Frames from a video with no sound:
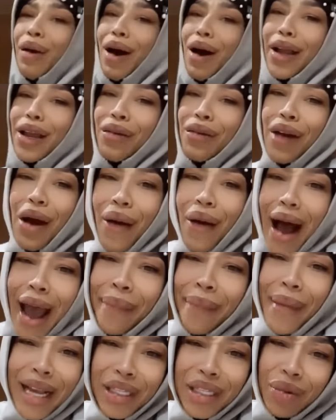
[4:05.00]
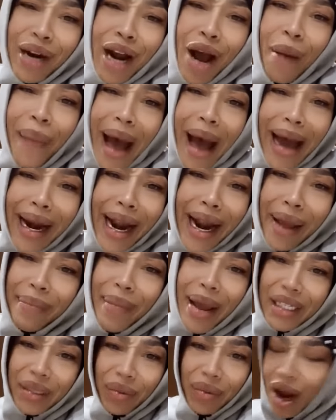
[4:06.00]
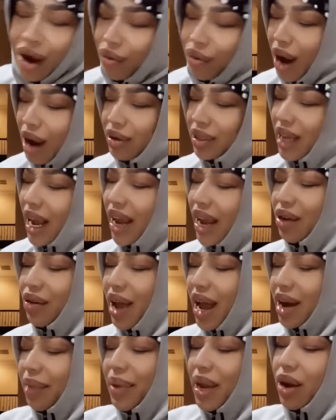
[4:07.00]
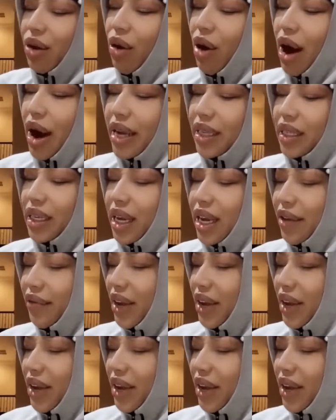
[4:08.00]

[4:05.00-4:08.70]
well, lit you know right now. Nobody that mess with no Rozay. You got to be crazy.